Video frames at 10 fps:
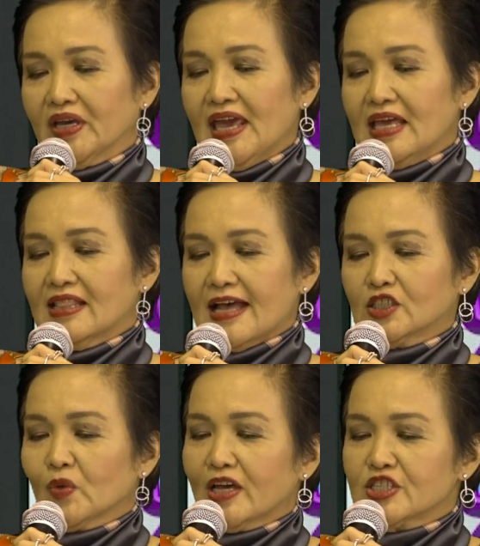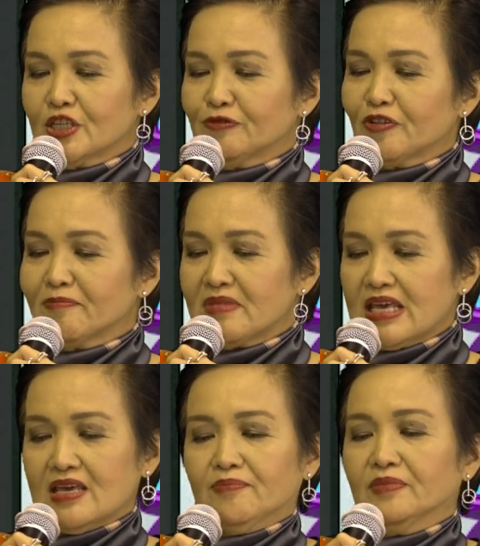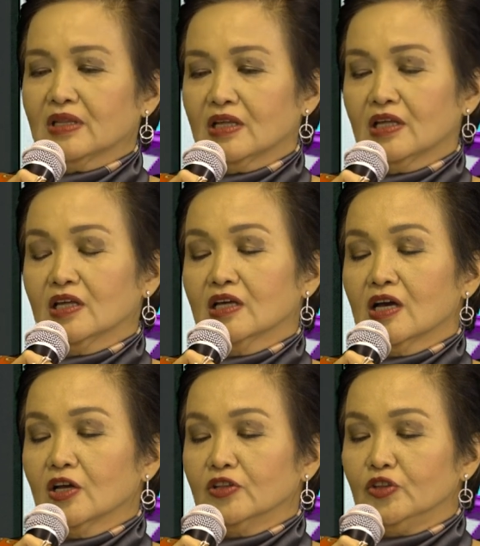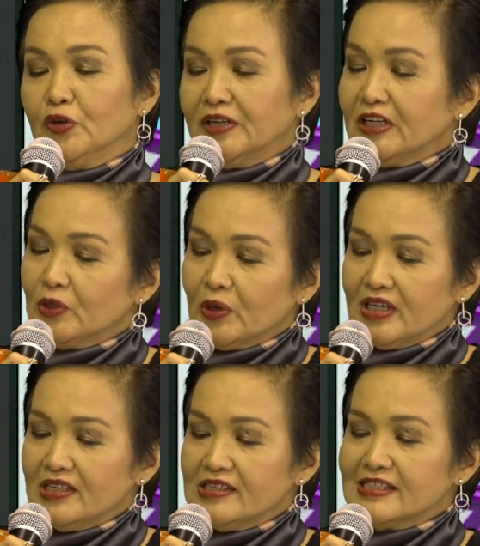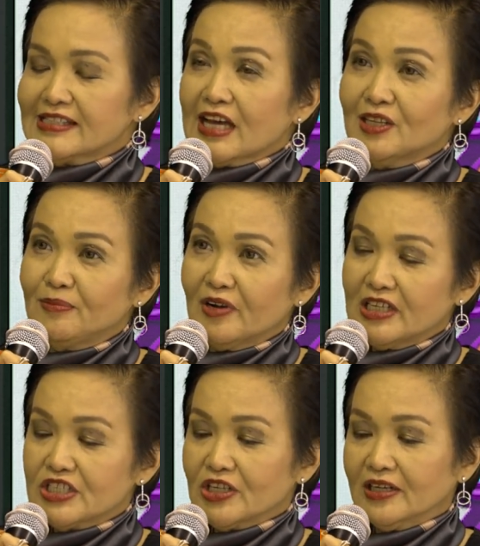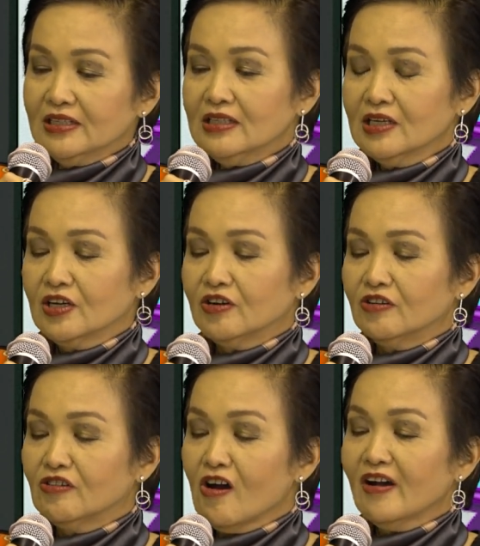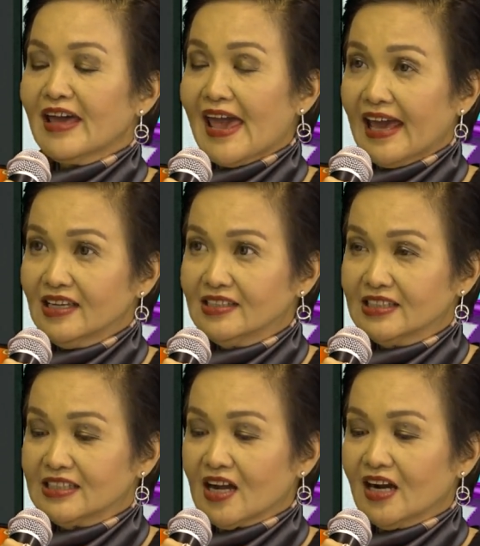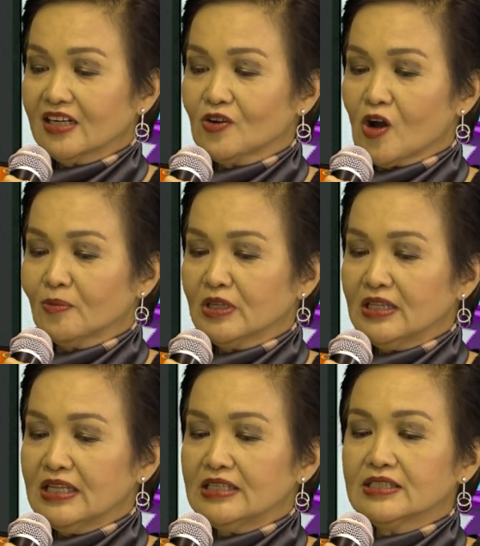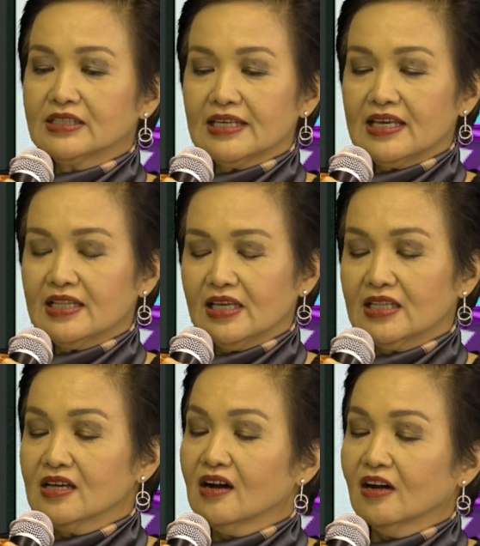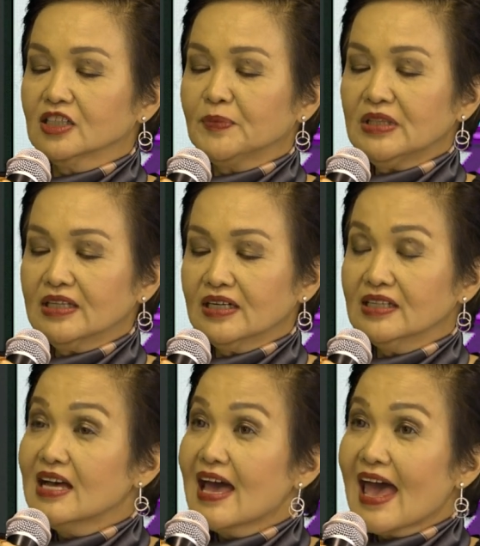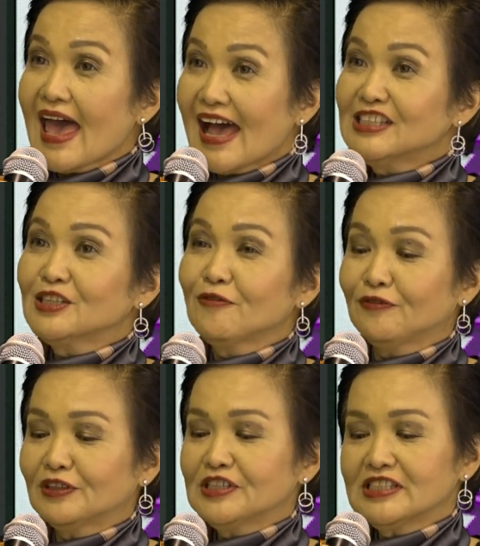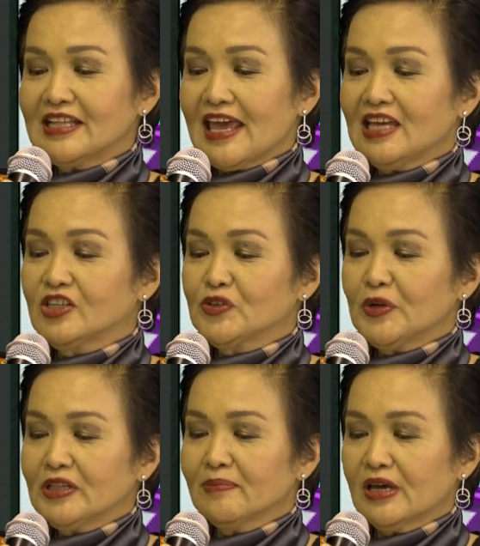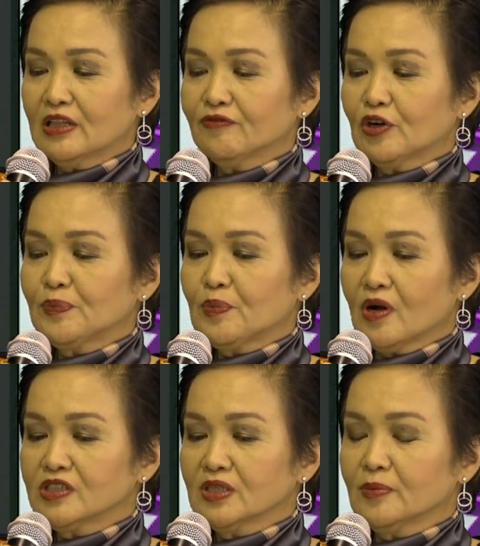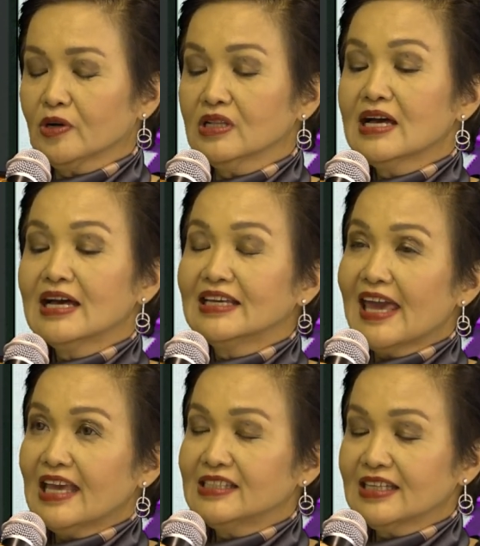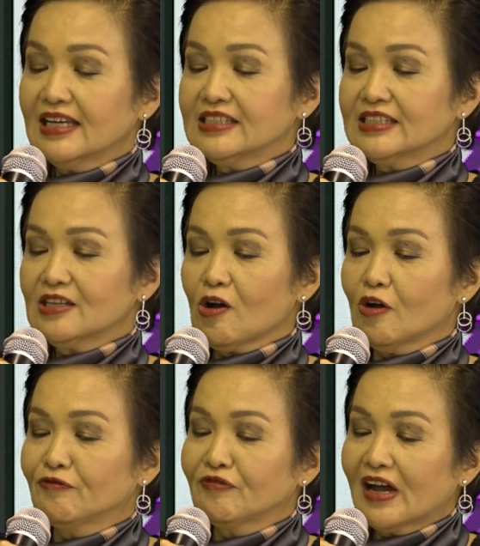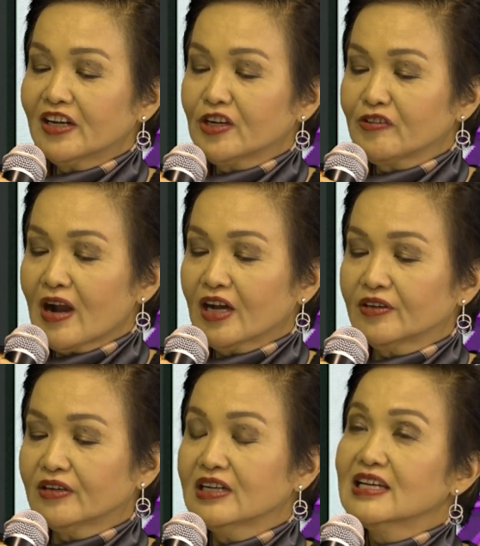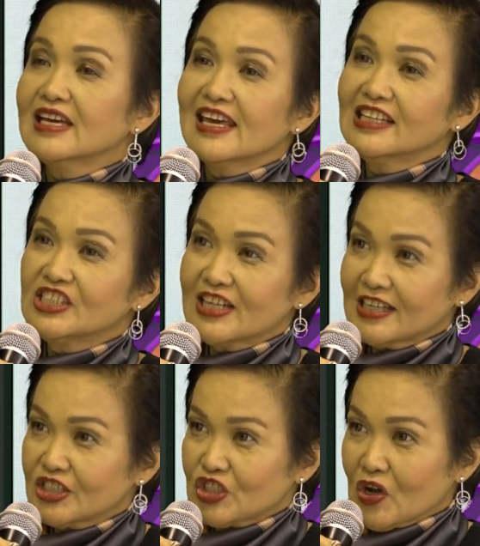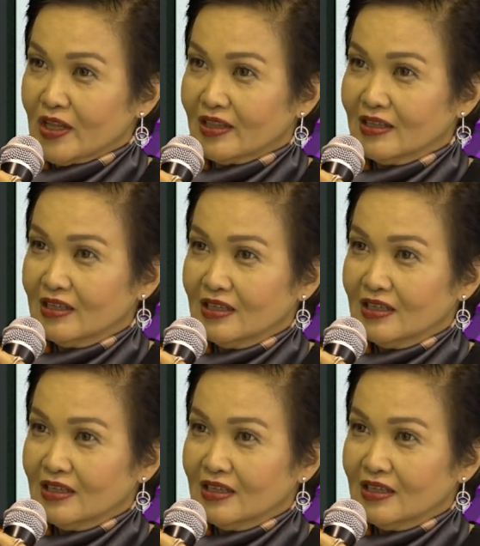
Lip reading: Okay, last question from me. During New Year's celebration, raw eggs are commonly seen in the hospital as a first aid treatment for possible cases of firecracker ingestion.